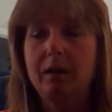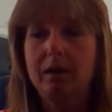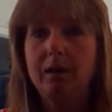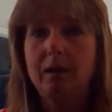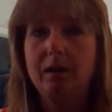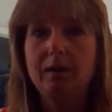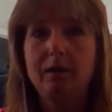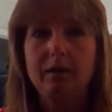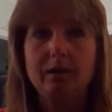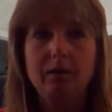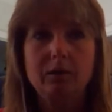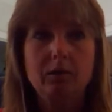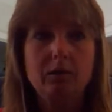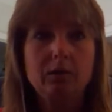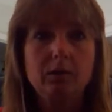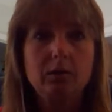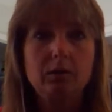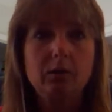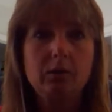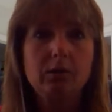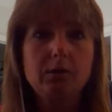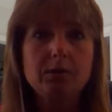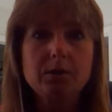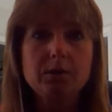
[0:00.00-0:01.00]
I don't know, the
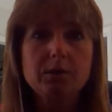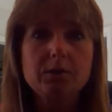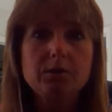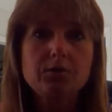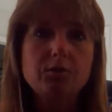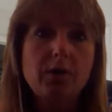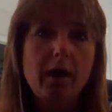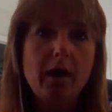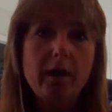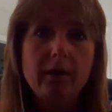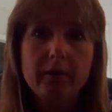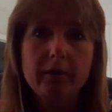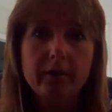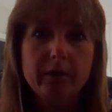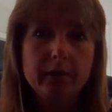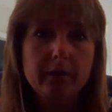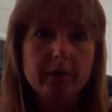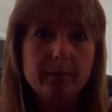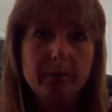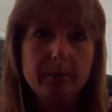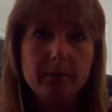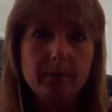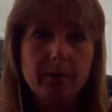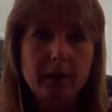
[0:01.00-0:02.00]
clothes in the dryer are going
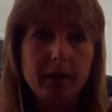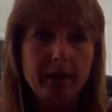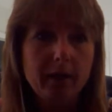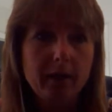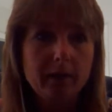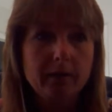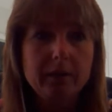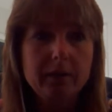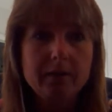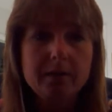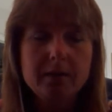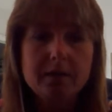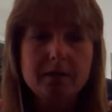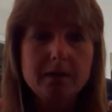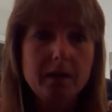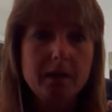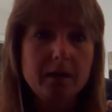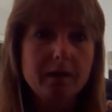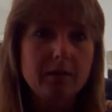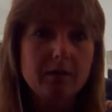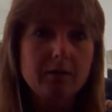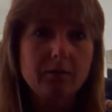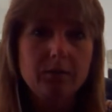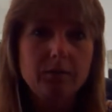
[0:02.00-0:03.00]
to be ready. I'll need to stay
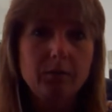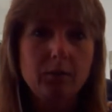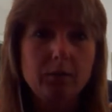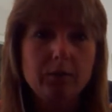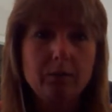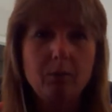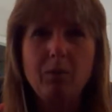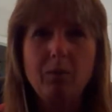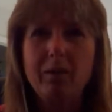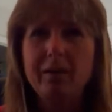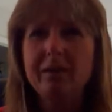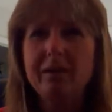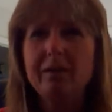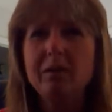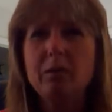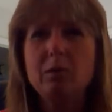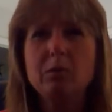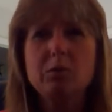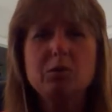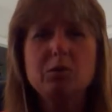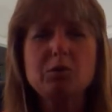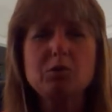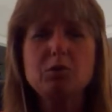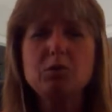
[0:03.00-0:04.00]
here and fold
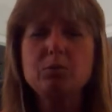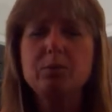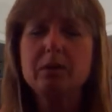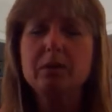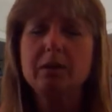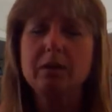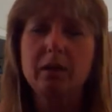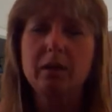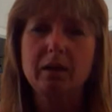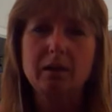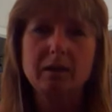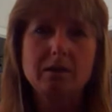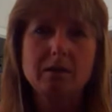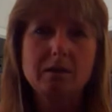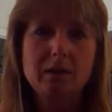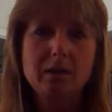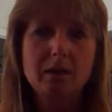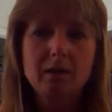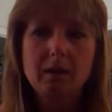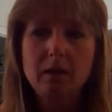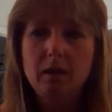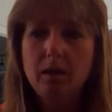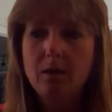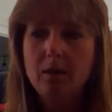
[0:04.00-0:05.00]
them. Stupid things.
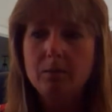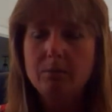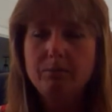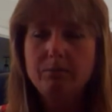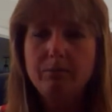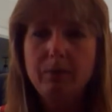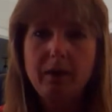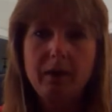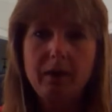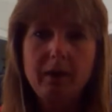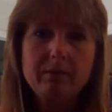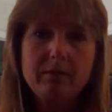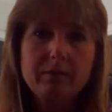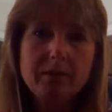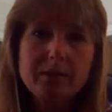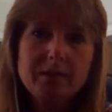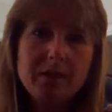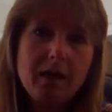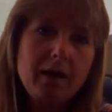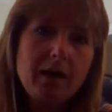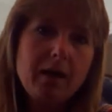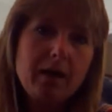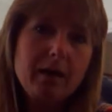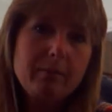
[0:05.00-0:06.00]
But every
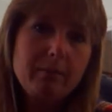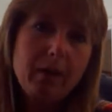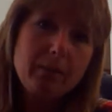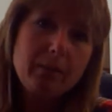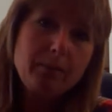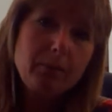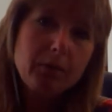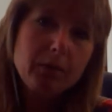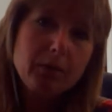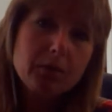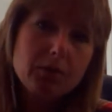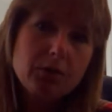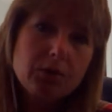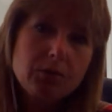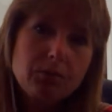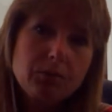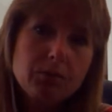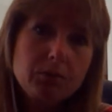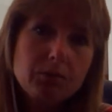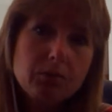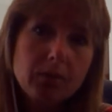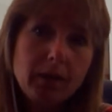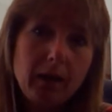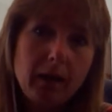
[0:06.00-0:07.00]
time I push
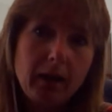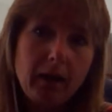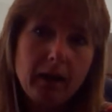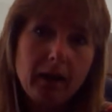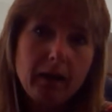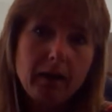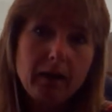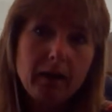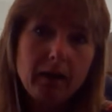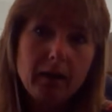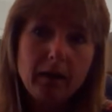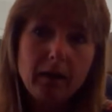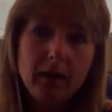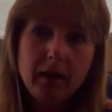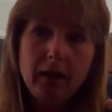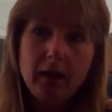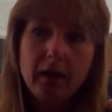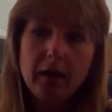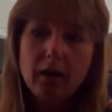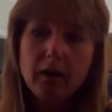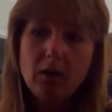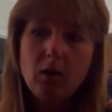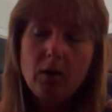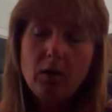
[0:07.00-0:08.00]
through that
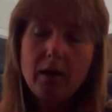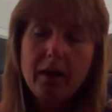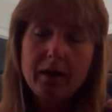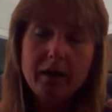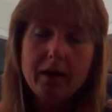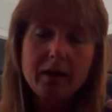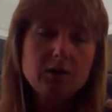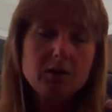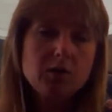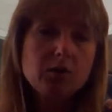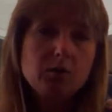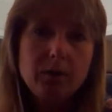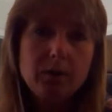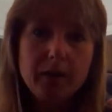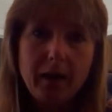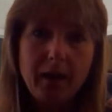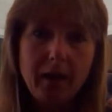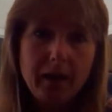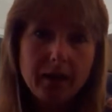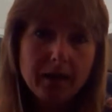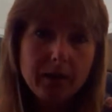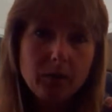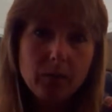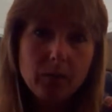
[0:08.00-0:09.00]
and go ahead and do it
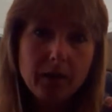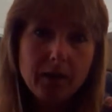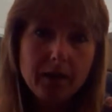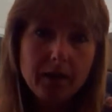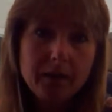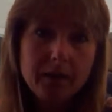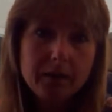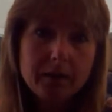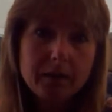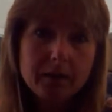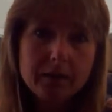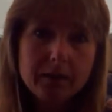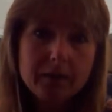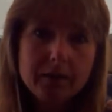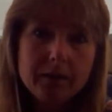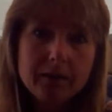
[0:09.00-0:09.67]
anyway,